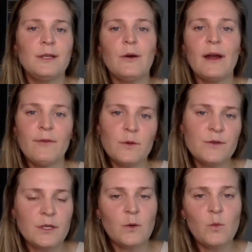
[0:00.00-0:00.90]
everyone
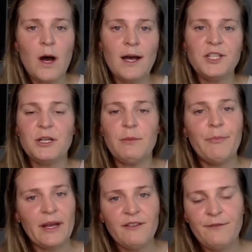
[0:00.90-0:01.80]
who's going to watch and
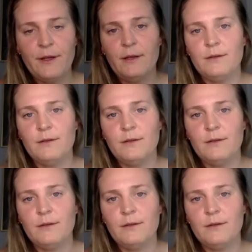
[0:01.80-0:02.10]
benefit,